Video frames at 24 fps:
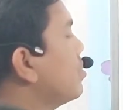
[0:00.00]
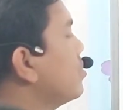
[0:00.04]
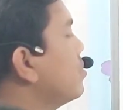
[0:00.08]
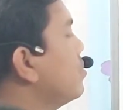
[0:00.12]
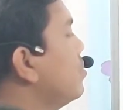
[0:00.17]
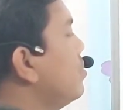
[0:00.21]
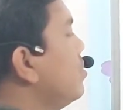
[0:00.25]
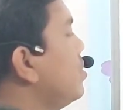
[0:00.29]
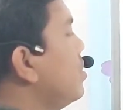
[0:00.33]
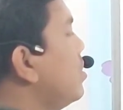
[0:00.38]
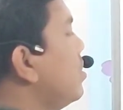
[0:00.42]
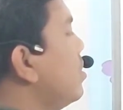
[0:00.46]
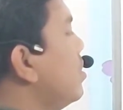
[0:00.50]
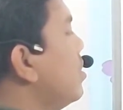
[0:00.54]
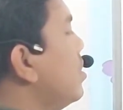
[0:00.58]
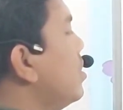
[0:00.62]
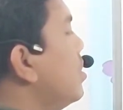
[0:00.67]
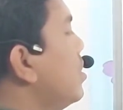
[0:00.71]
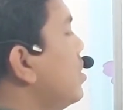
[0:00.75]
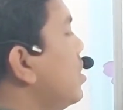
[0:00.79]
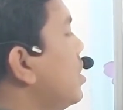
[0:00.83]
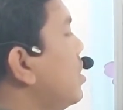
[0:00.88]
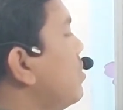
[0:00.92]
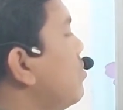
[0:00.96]
So,
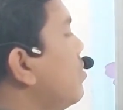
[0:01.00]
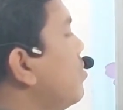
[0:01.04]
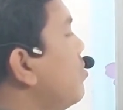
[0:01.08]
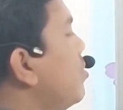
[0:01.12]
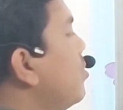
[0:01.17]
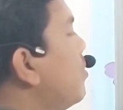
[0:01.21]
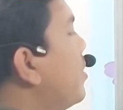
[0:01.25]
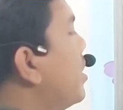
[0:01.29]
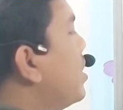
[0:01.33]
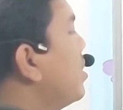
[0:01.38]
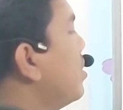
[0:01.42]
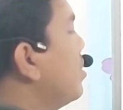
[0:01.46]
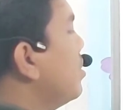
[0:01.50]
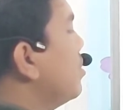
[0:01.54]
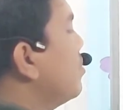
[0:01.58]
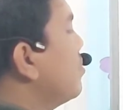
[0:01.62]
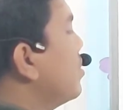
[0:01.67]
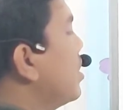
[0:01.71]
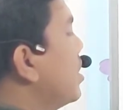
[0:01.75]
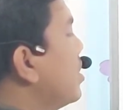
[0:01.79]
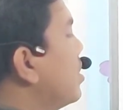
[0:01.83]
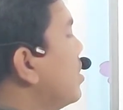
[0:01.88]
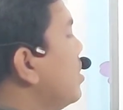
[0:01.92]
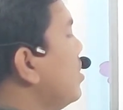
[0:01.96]
it will be better you
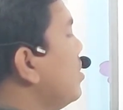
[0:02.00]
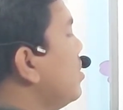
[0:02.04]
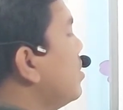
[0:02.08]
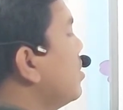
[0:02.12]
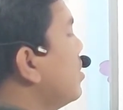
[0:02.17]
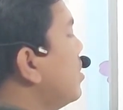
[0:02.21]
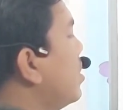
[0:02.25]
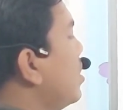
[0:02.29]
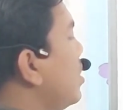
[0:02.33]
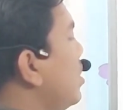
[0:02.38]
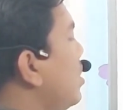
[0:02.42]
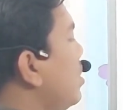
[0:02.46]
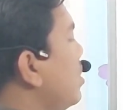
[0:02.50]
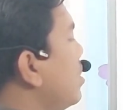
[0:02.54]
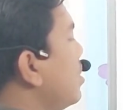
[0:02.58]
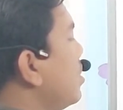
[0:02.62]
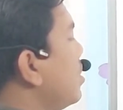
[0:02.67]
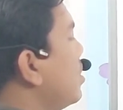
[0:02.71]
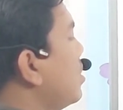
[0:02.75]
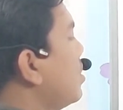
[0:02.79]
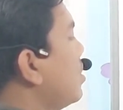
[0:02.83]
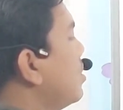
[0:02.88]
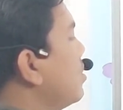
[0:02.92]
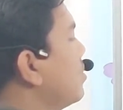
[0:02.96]
write the K
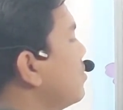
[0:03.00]
here.